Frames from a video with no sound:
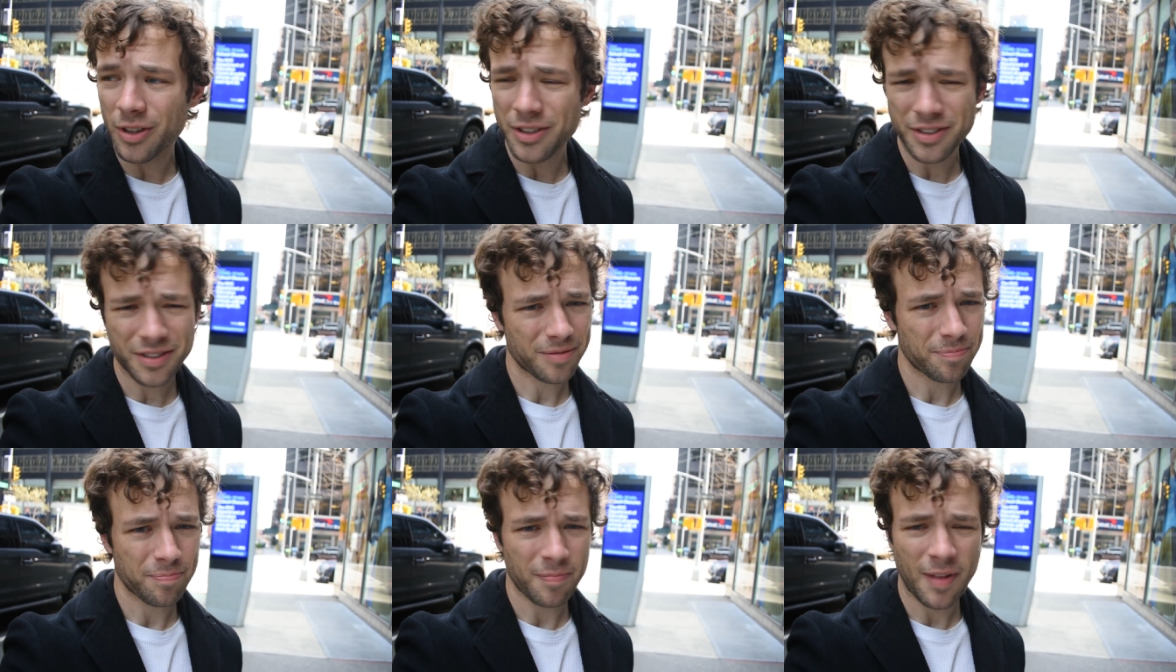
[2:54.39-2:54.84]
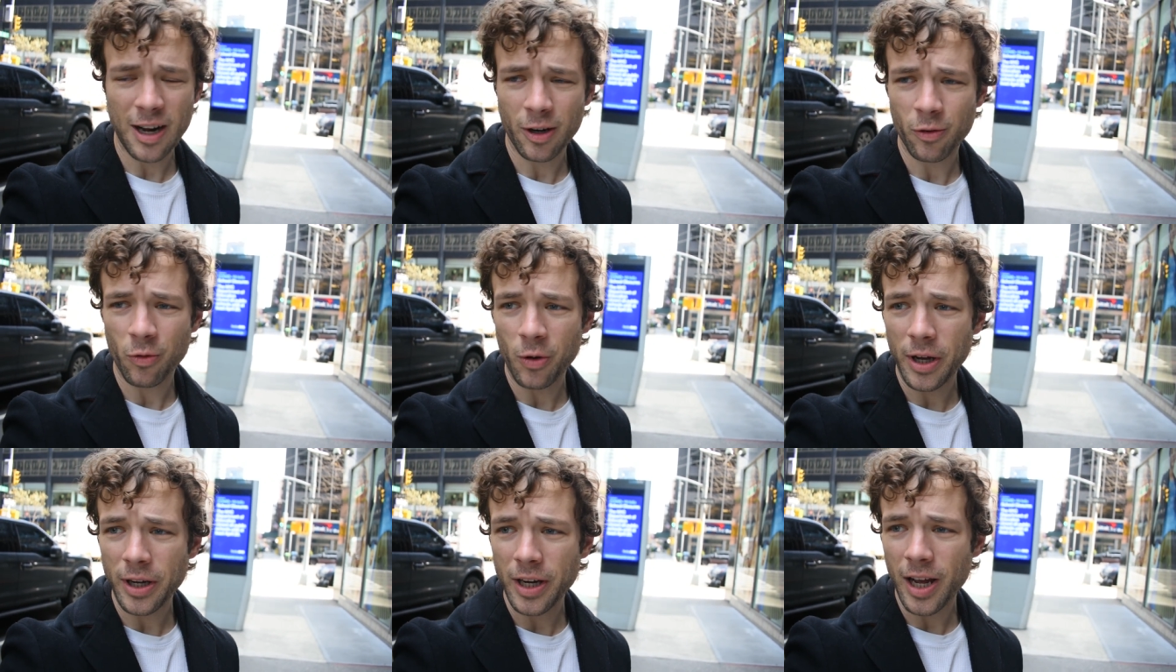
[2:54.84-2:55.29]
It's not
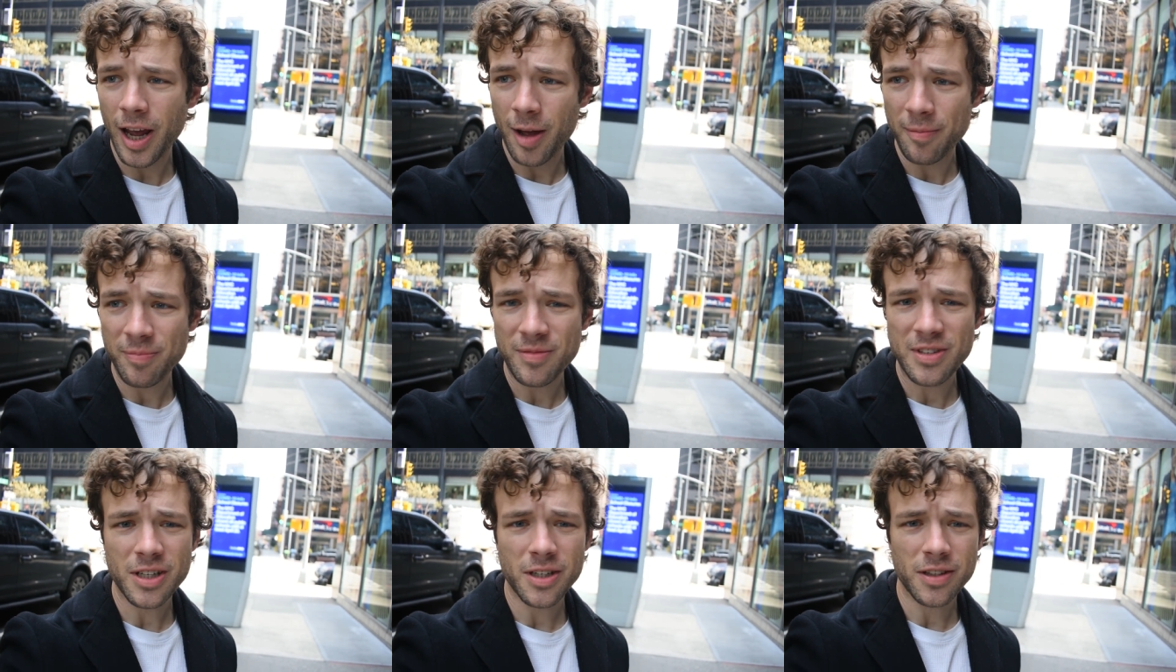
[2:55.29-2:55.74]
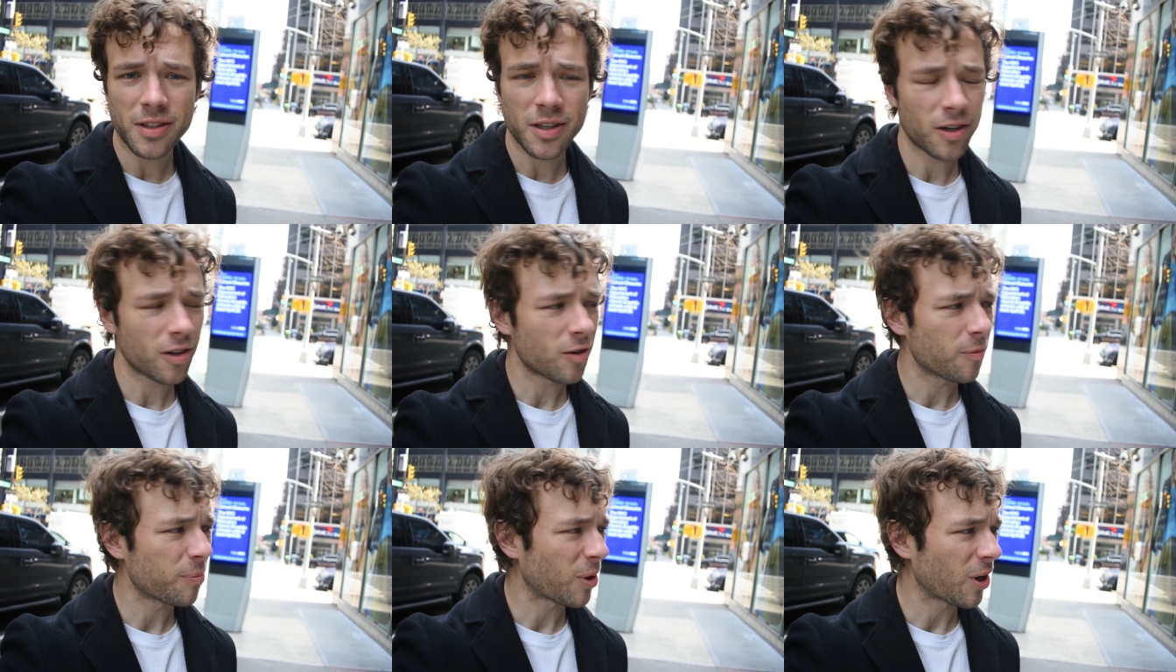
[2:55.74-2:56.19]
quite empty
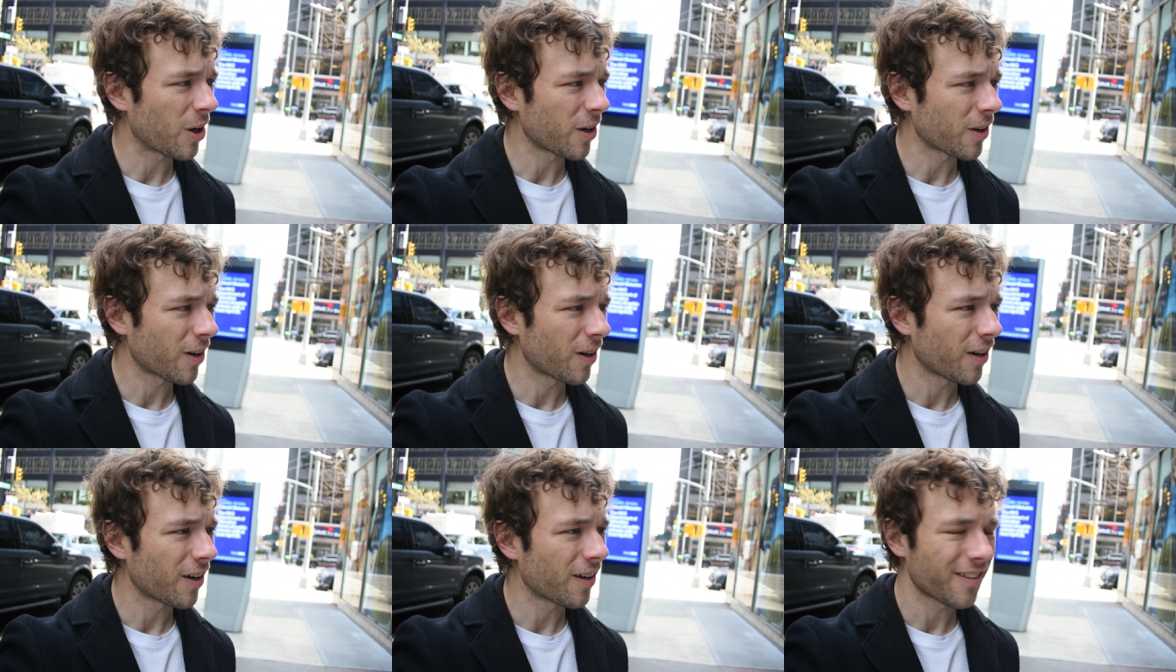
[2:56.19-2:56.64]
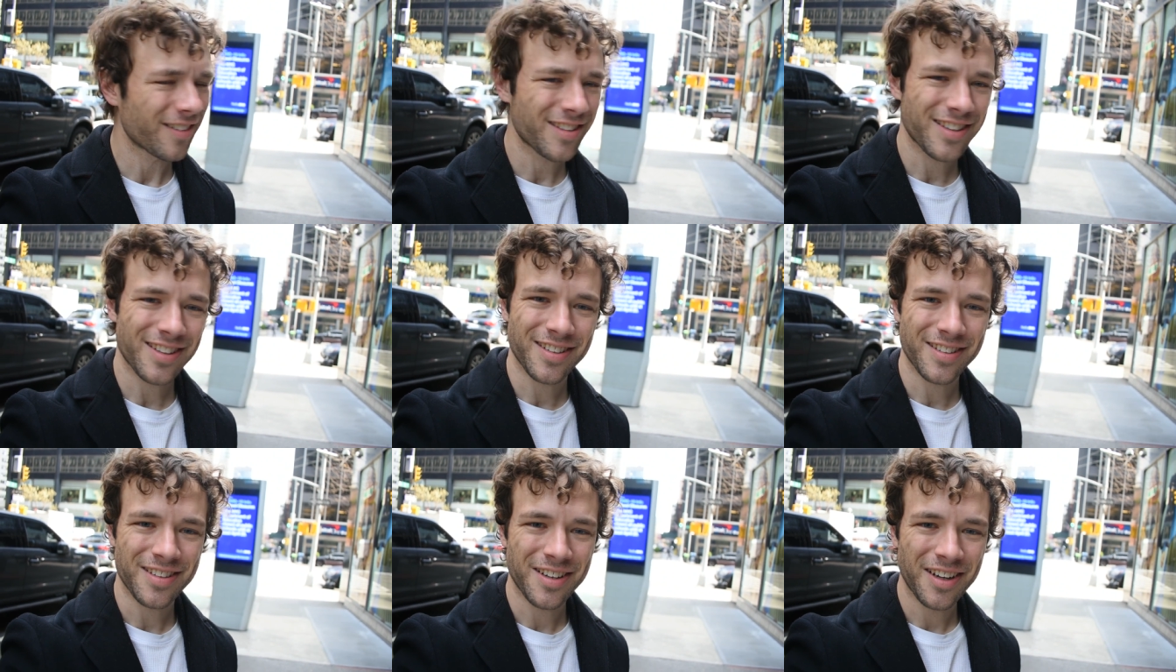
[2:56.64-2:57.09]
though, but
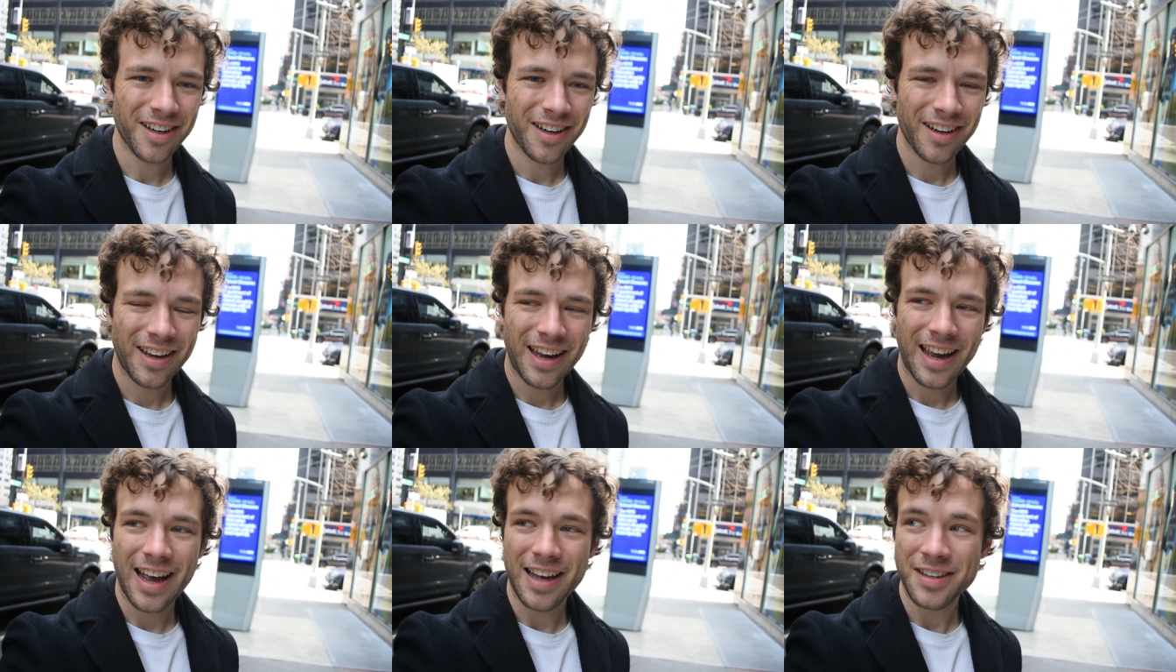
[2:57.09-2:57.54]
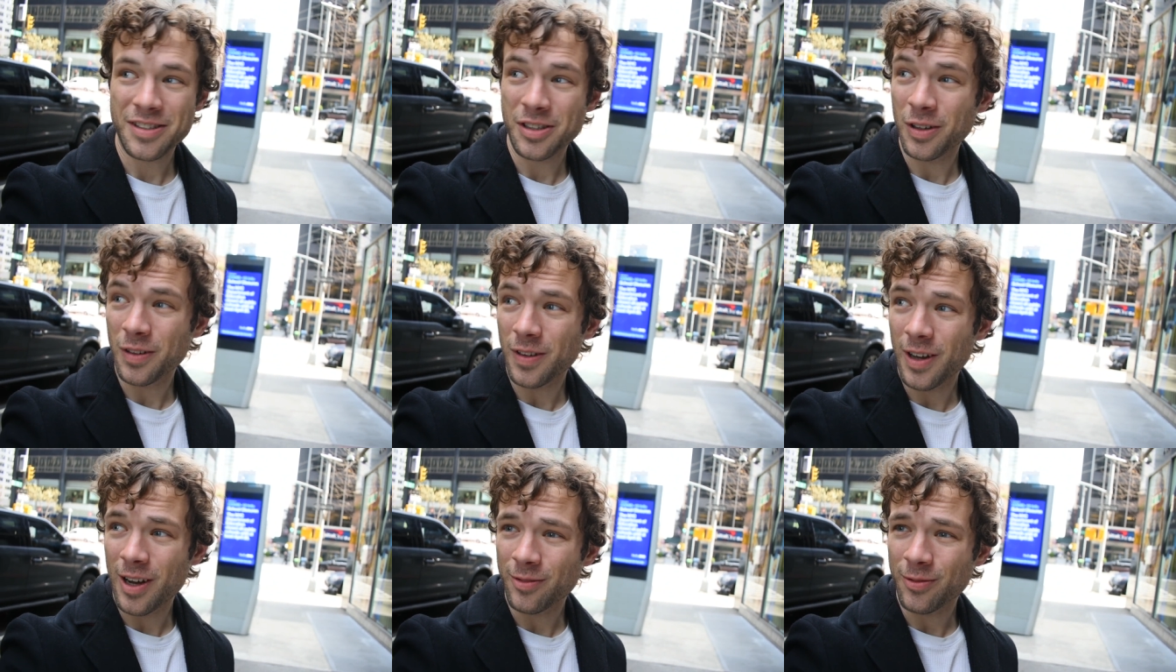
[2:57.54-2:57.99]
it's
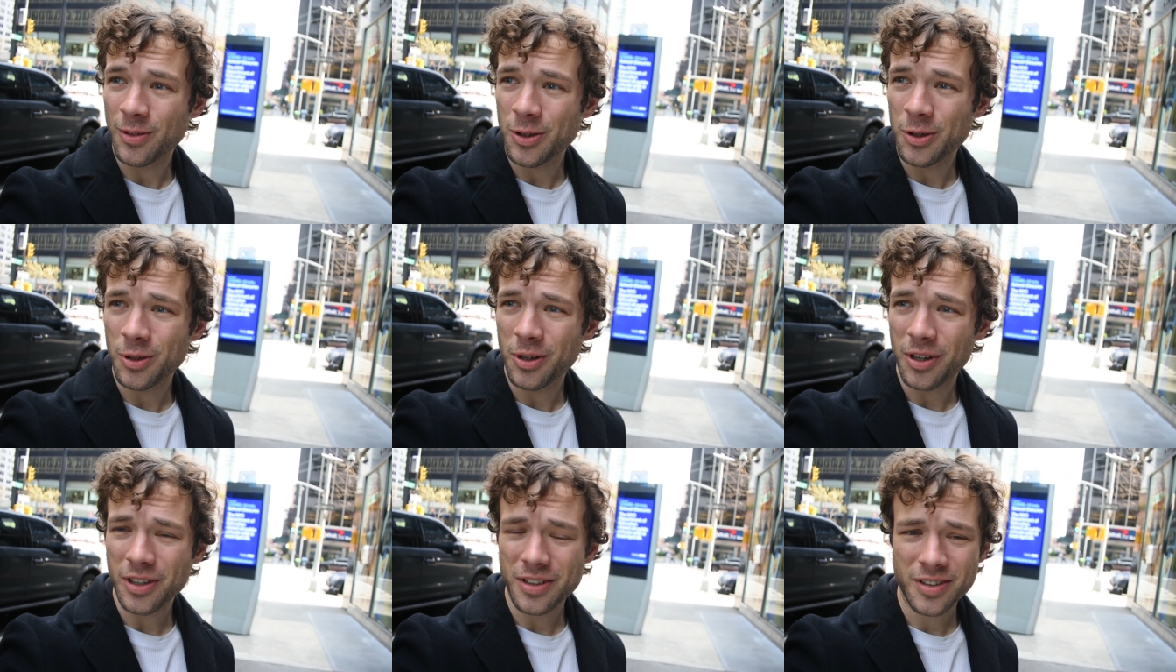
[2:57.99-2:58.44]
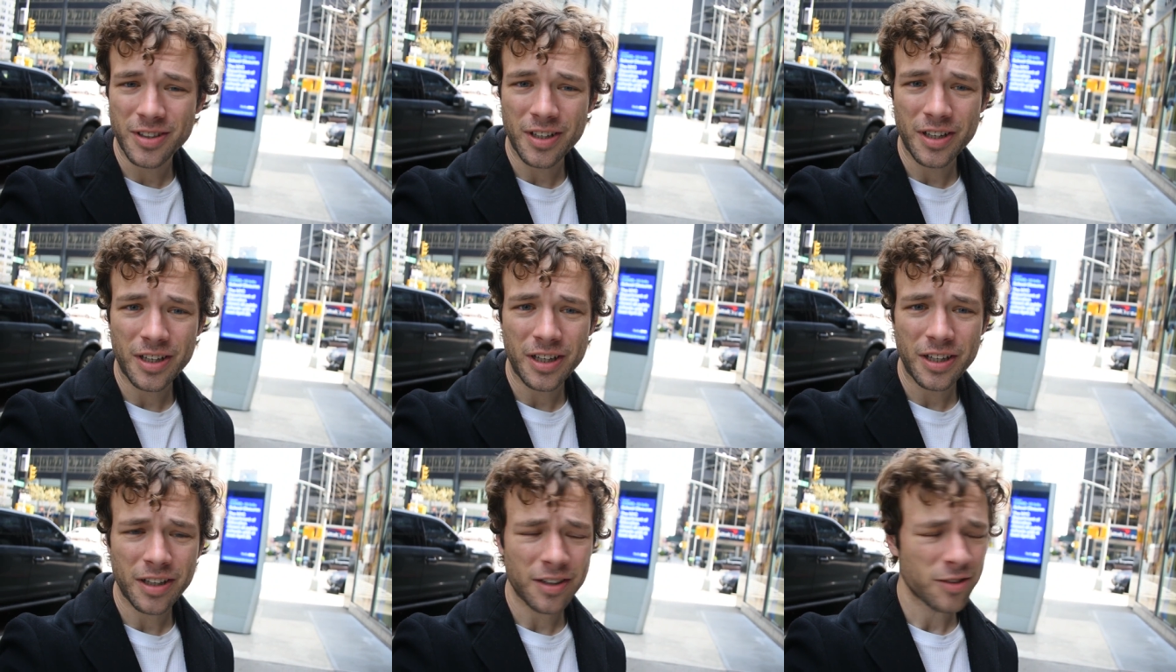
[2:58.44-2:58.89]
asking a lot for New York City.